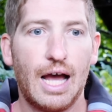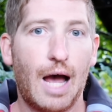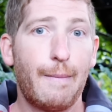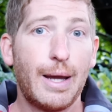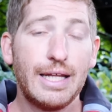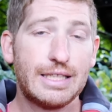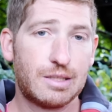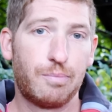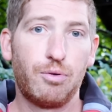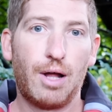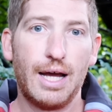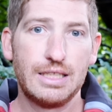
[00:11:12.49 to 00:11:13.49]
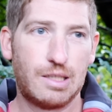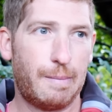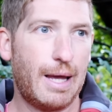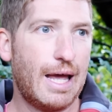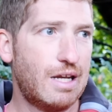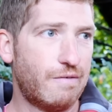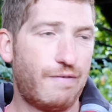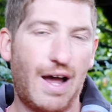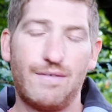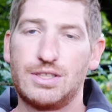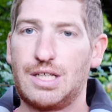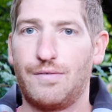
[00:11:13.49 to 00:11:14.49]
I might need supplies up ahead in
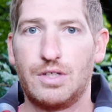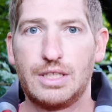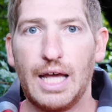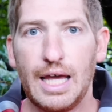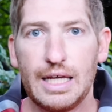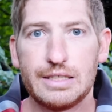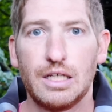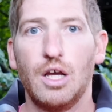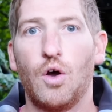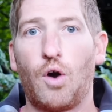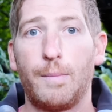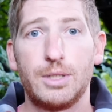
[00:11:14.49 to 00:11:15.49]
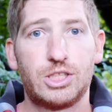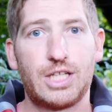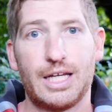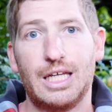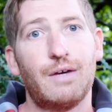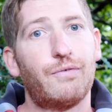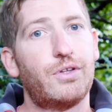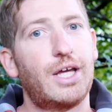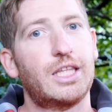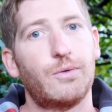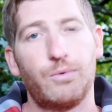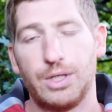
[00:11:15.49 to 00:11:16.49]
five or seven days, or I'm just checking in for the
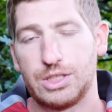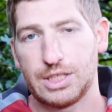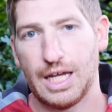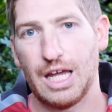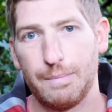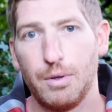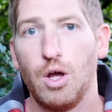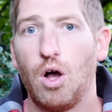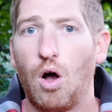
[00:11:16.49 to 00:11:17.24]
night that we reach camp.